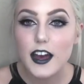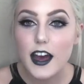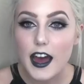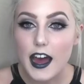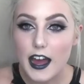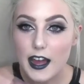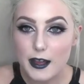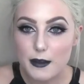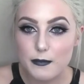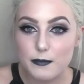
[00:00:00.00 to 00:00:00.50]

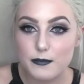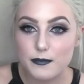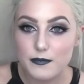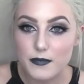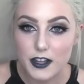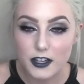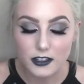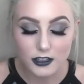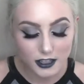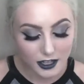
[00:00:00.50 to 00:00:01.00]
I'm
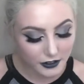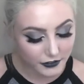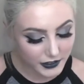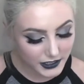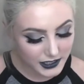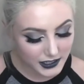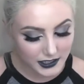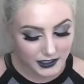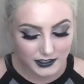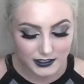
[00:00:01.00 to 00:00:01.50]

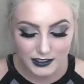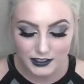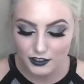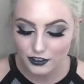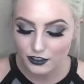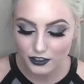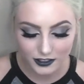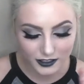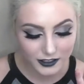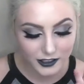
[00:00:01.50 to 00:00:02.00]
loving these
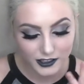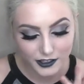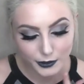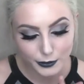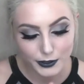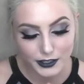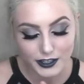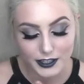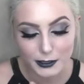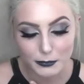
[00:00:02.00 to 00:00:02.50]
dark
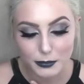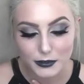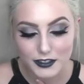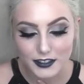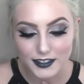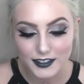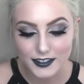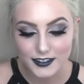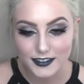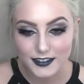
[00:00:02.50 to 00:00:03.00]
liquid
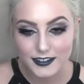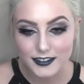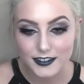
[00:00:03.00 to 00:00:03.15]
lipsticks.